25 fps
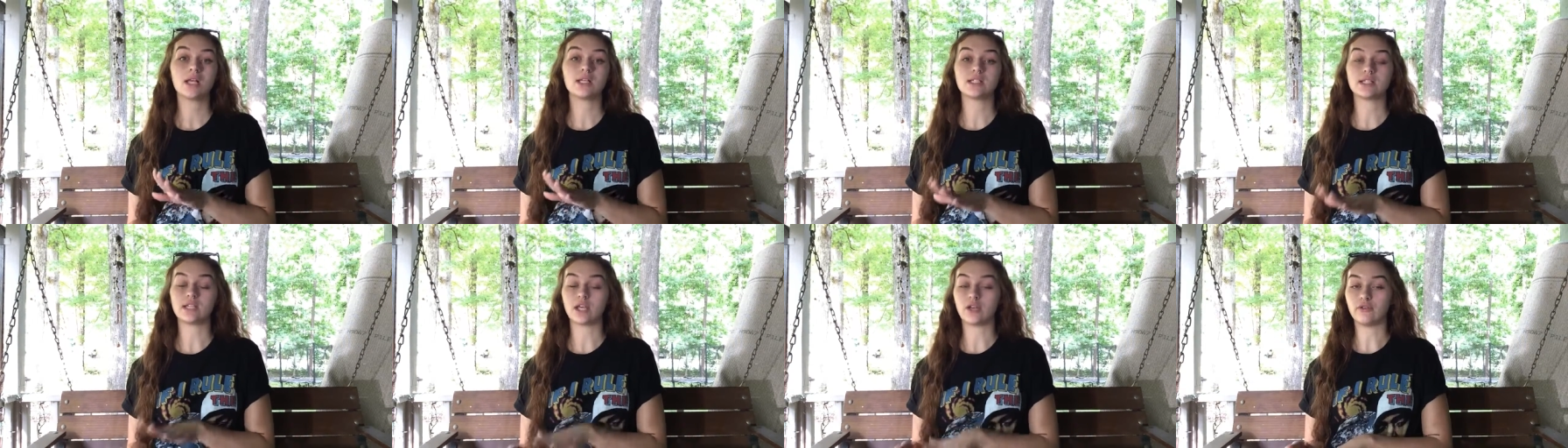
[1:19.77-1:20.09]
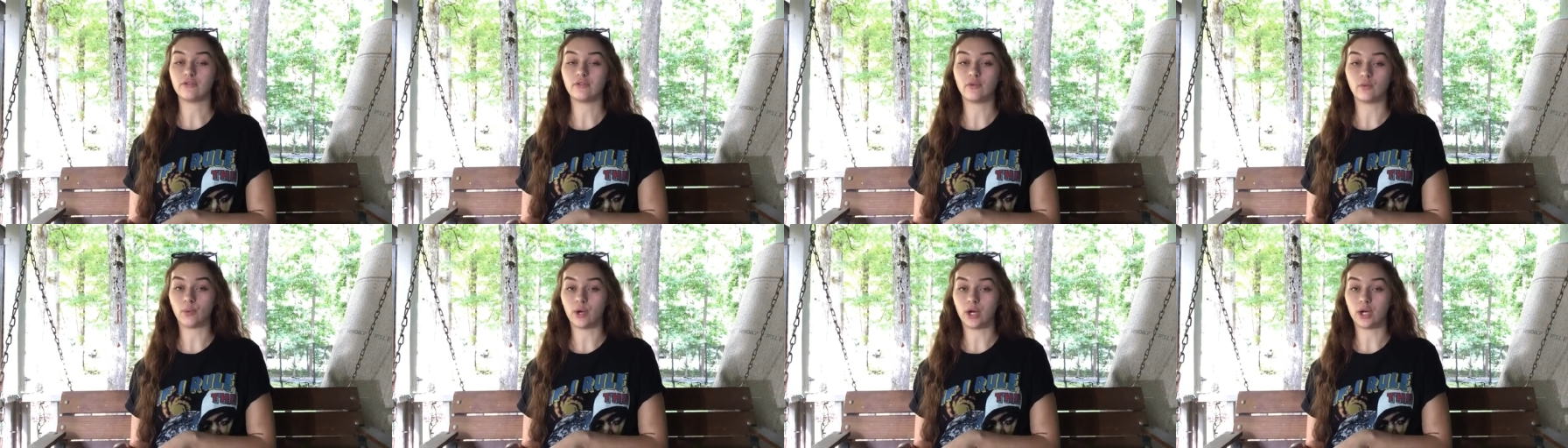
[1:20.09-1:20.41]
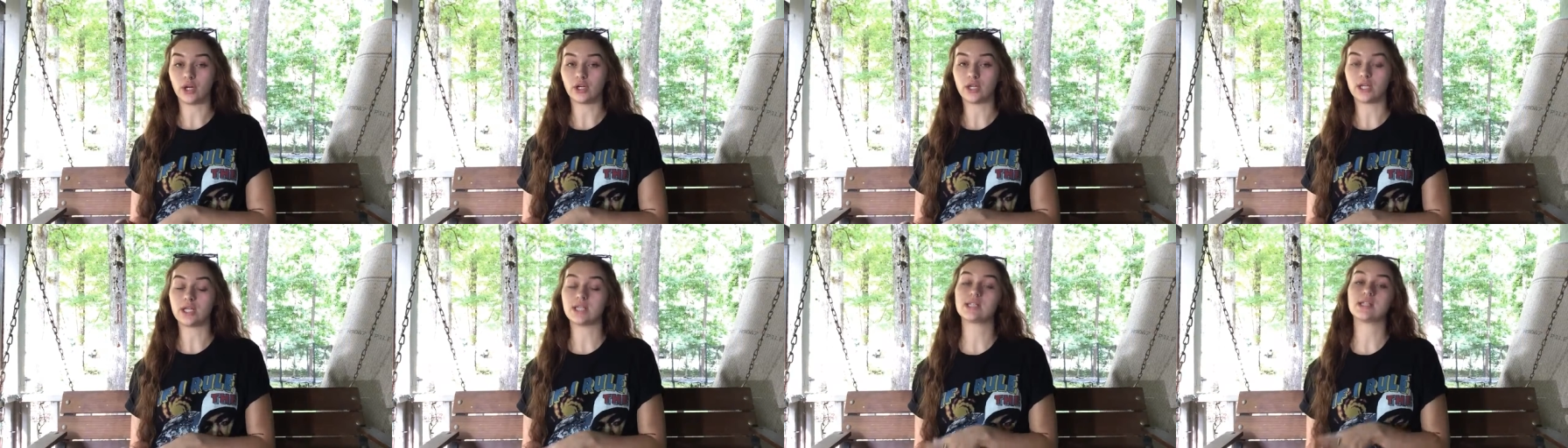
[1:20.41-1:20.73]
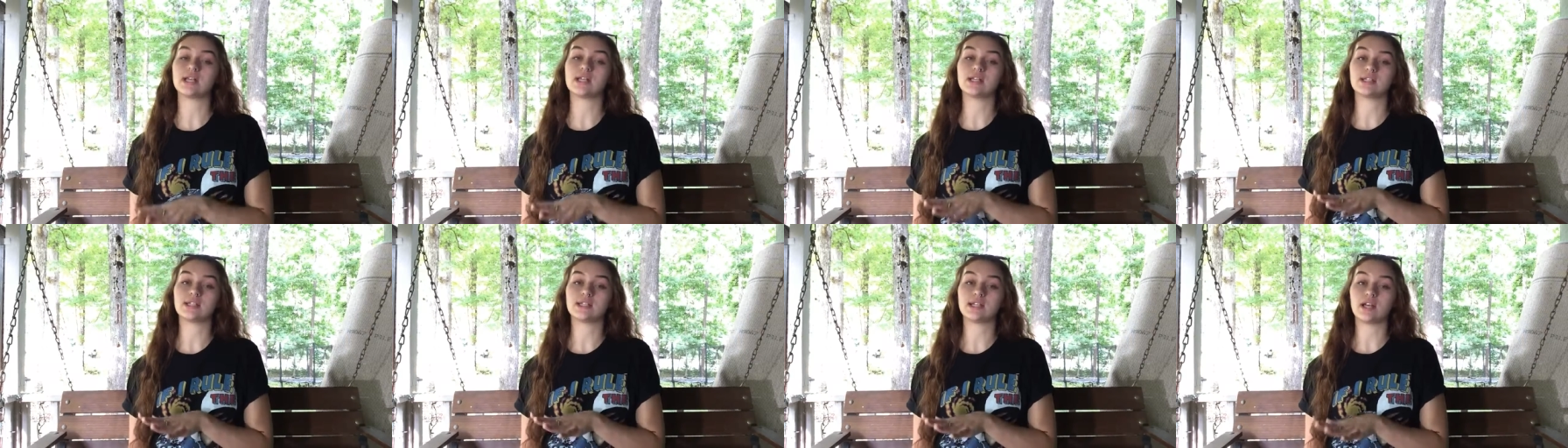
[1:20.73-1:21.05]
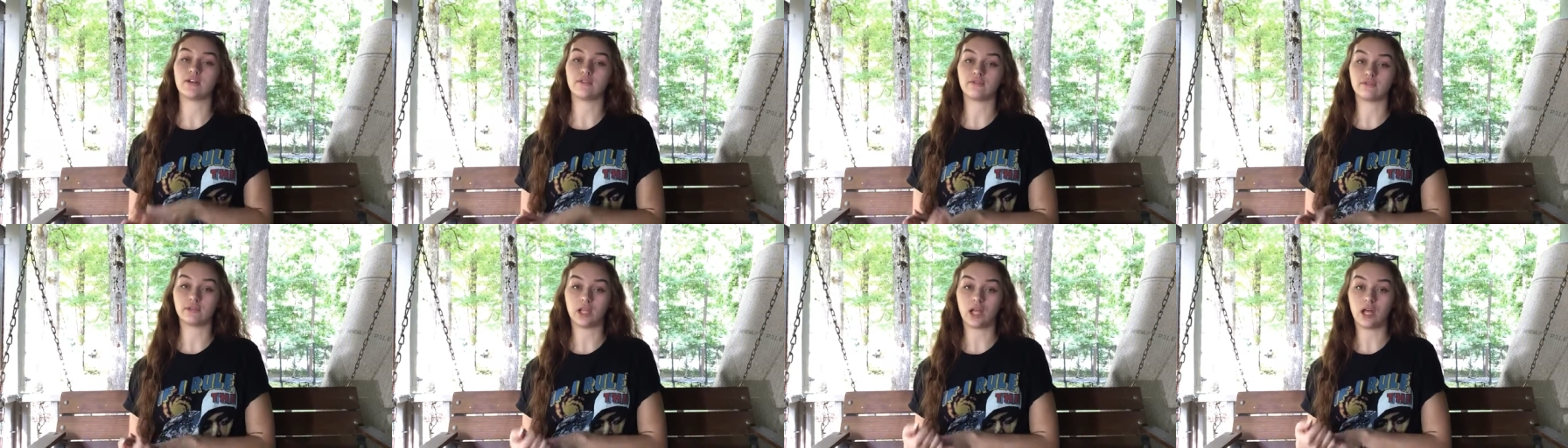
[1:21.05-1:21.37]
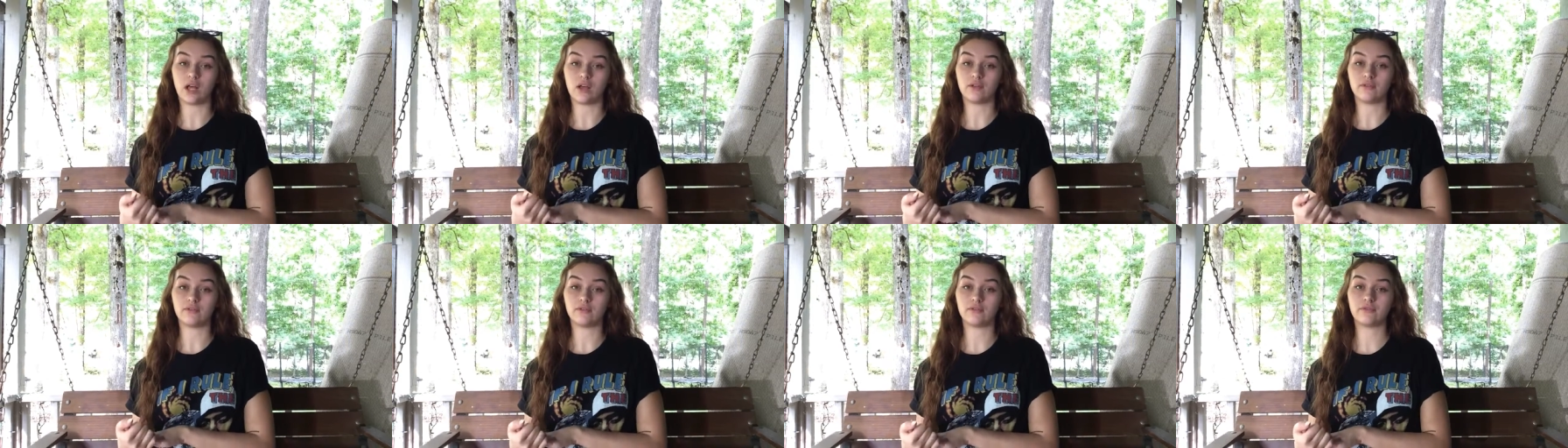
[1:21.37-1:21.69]
self awareness, and self
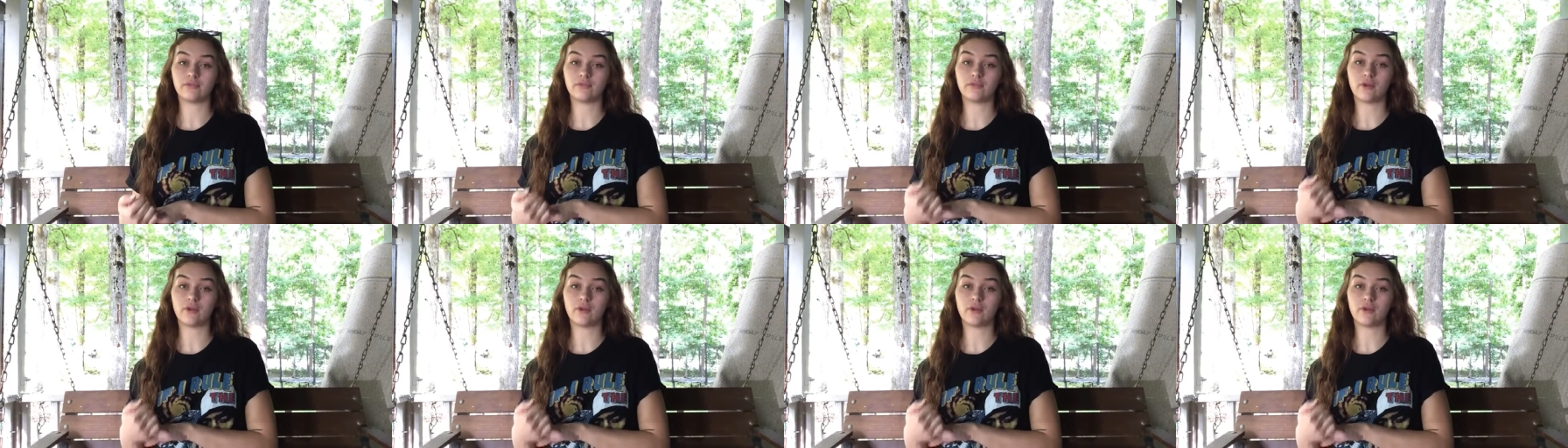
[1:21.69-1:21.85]
love.